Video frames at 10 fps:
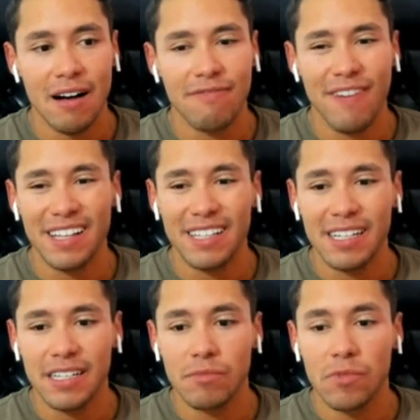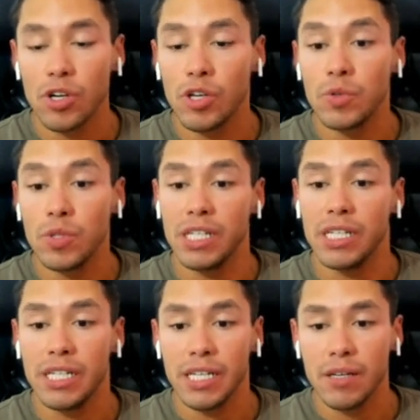finding more
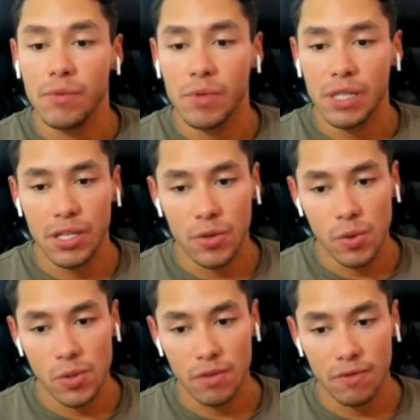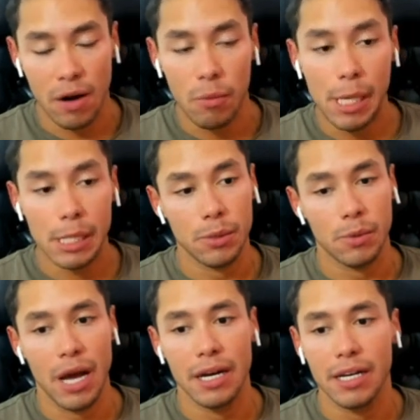utility with the use of augmented
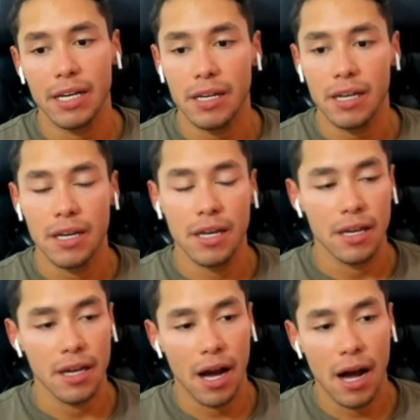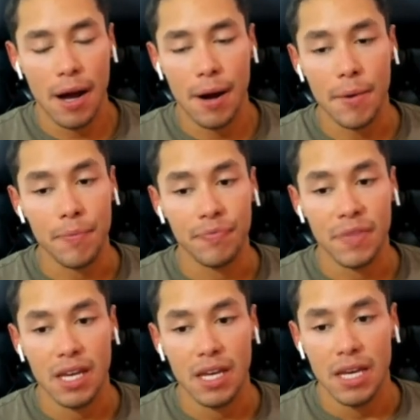reality.
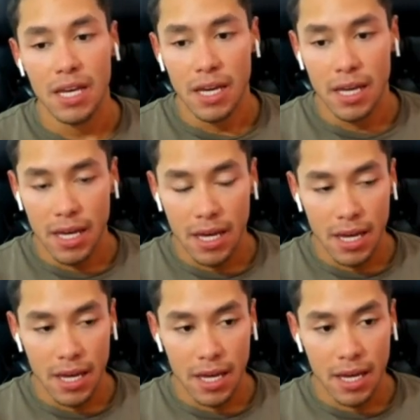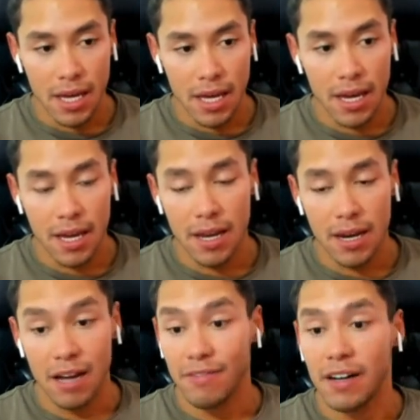
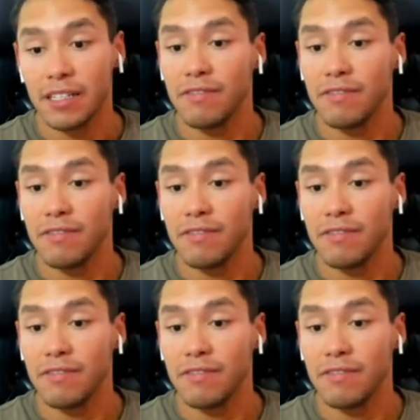And I found it